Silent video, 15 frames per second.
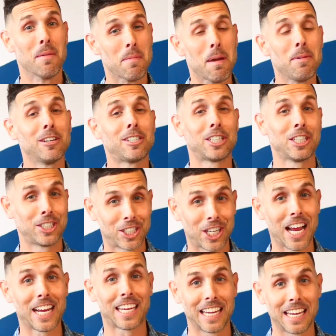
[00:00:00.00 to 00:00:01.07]
Maybe you should
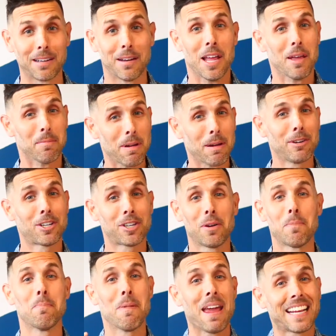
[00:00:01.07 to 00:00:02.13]
check in. Maybe you
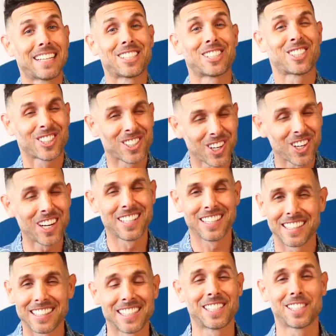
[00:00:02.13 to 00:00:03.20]
should make certain
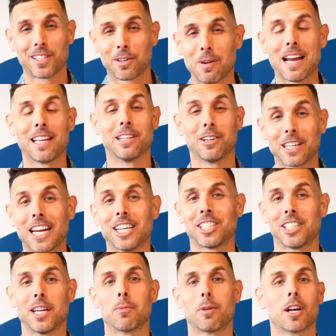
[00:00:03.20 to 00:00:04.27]
that this is the right
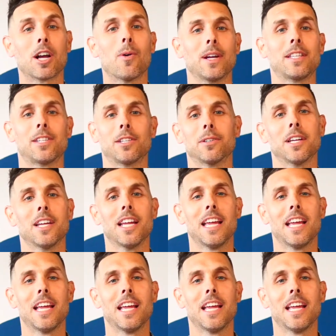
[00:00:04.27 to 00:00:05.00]
location that we're going to."